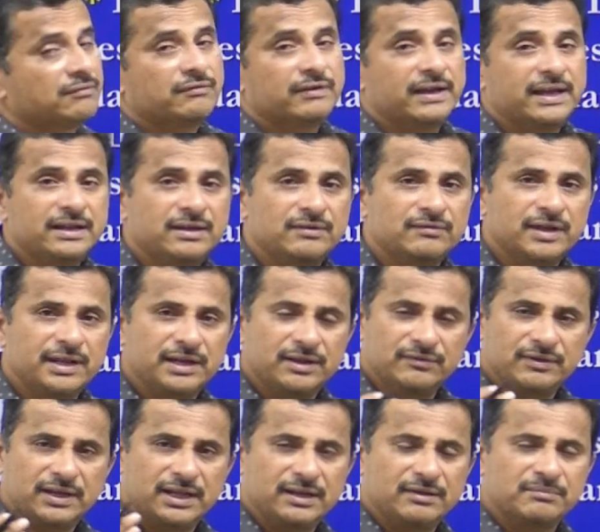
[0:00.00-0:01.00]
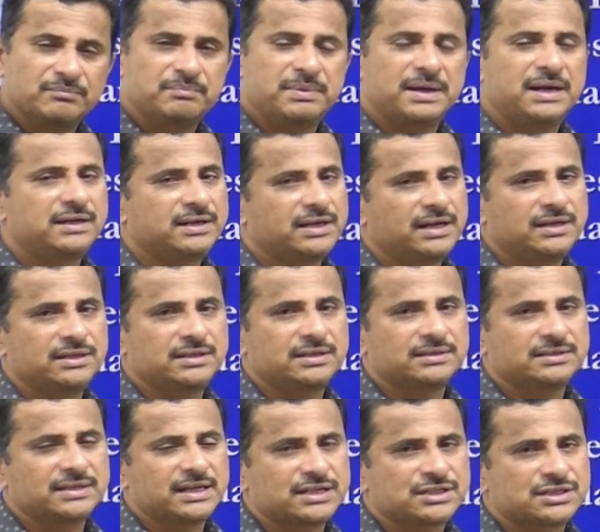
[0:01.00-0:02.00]
very important
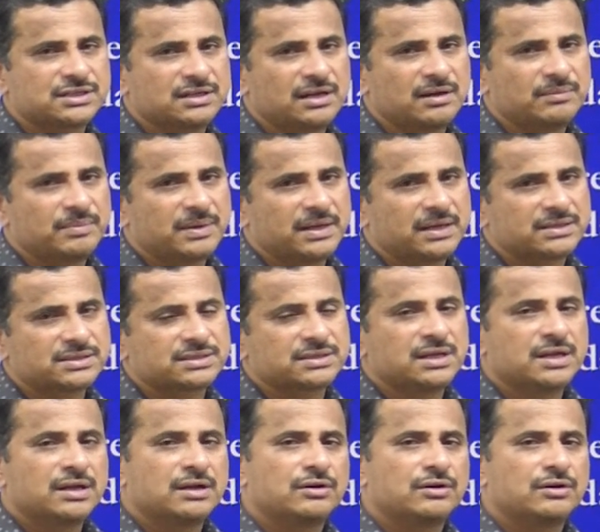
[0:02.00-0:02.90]
national parks.